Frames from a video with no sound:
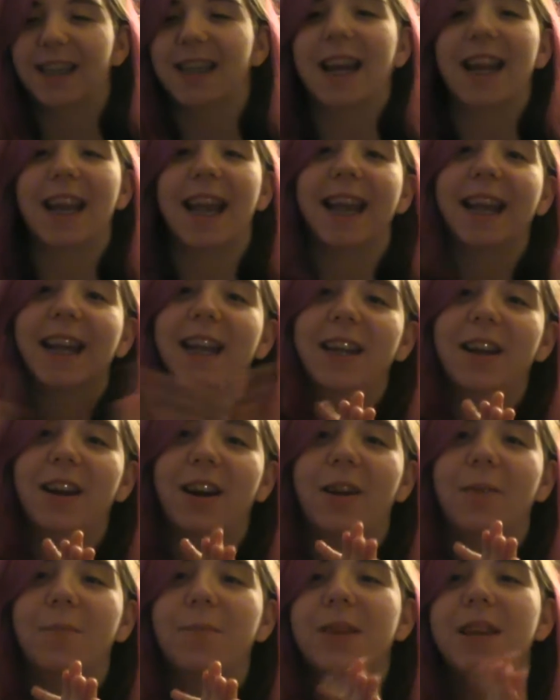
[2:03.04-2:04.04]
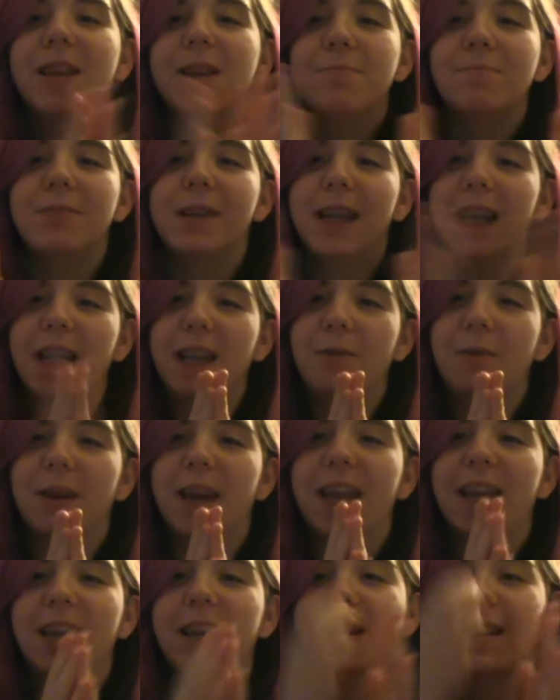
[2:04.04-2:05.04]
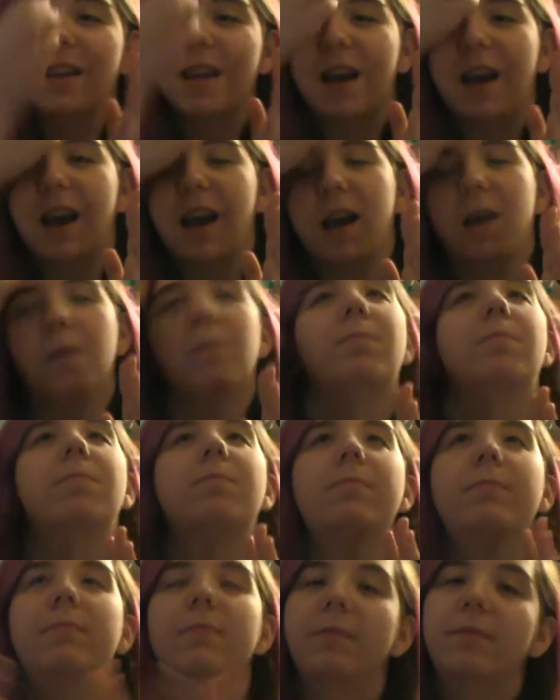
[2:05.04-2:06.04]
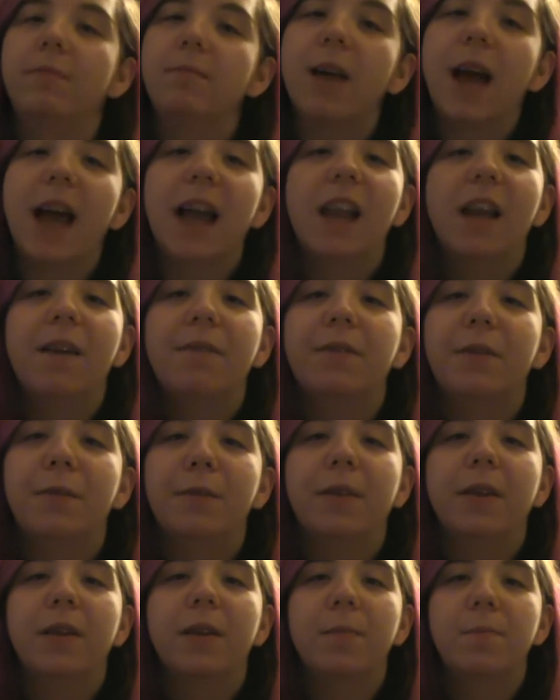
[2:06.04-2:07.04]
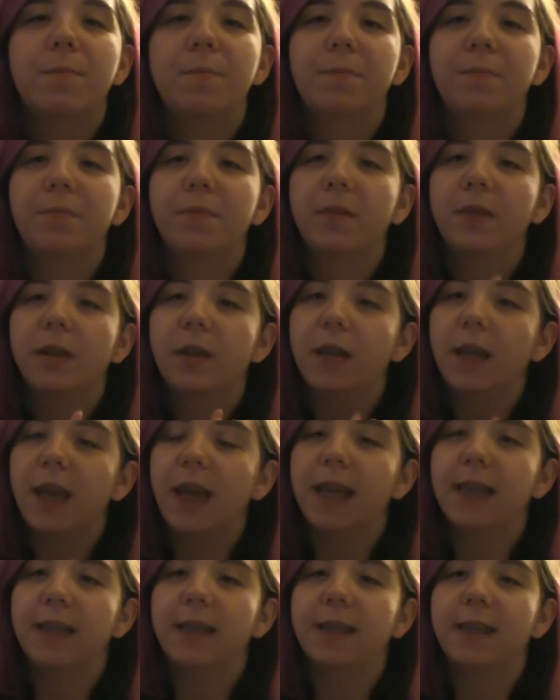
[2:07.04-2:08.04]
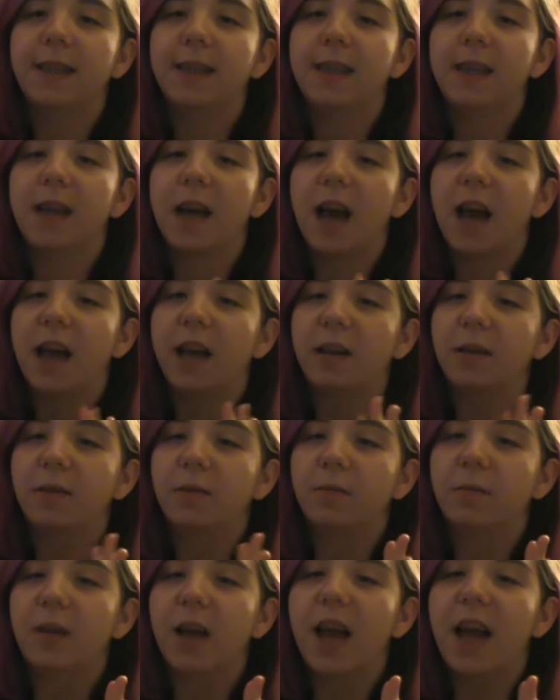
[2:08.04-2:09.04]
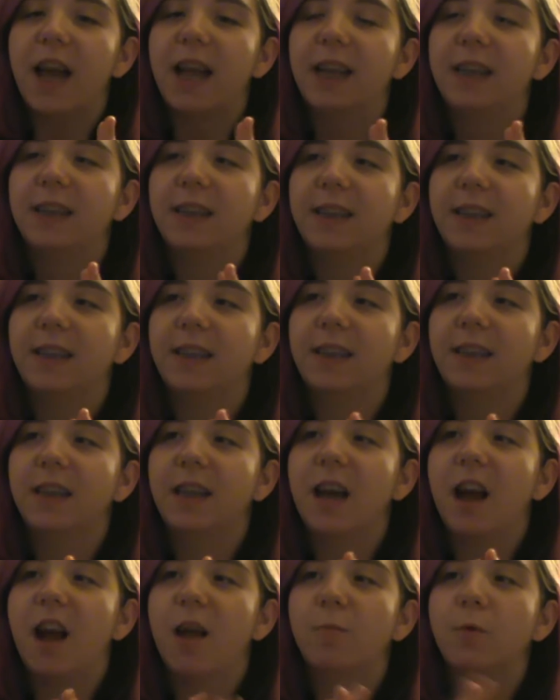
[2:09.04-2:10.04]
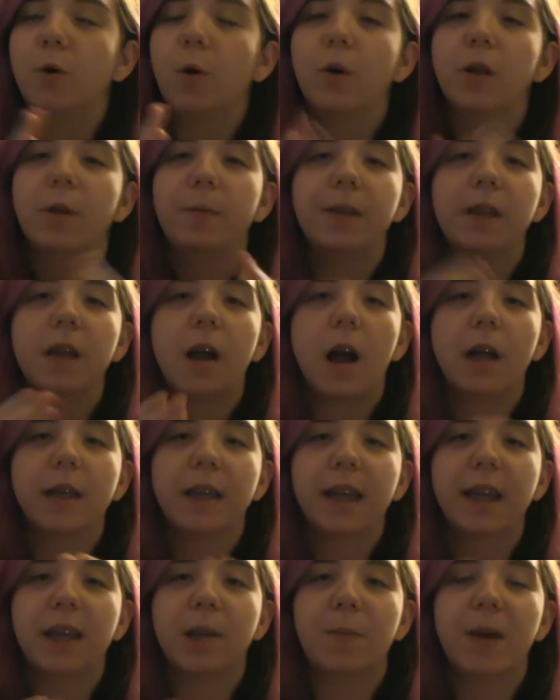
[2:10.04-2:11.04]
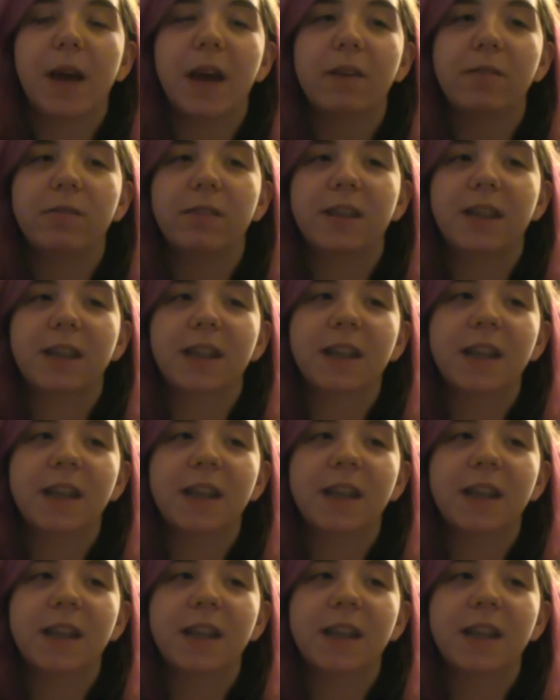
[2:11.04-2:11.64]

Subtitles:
not like it at all. But anyway, I love the film, and I'm going to be talking about